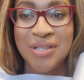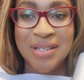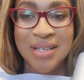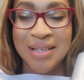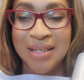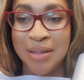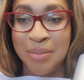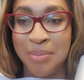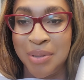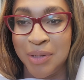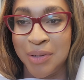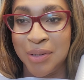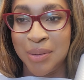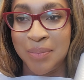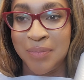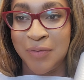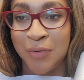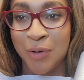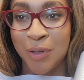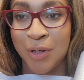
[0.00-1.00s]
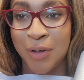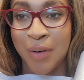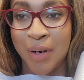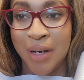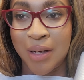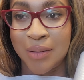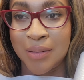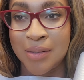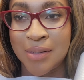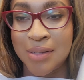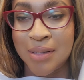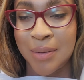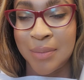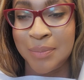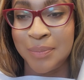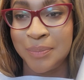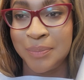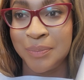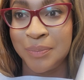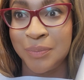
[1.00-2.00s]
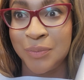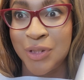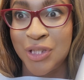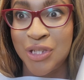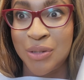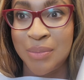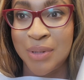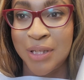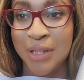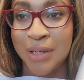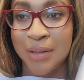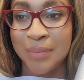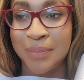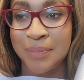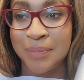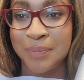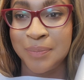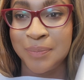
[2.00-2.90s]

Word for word: Just getting a build up for a crown, so we should be good.